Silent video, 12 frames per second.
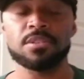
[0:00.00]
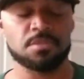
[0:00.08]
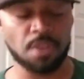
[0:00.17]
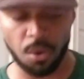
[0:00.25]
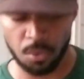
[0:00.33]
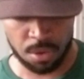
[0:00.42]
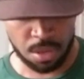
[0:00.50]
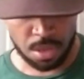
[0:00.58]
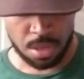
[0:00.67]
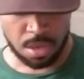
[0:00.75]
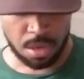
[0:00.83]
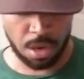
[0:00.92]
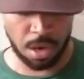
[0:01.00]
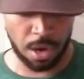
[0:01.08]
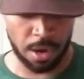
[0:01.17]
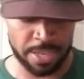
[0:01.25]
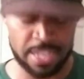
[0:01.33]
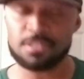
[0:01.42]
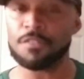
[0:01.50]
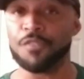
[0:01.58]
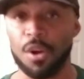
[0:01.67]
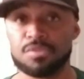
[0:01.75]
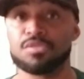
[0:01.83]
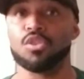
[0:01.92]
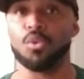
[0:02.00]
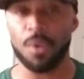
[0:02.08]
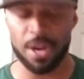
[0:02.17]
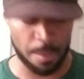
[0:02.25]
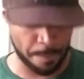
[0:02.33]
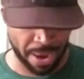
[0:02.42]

So he's a versatile running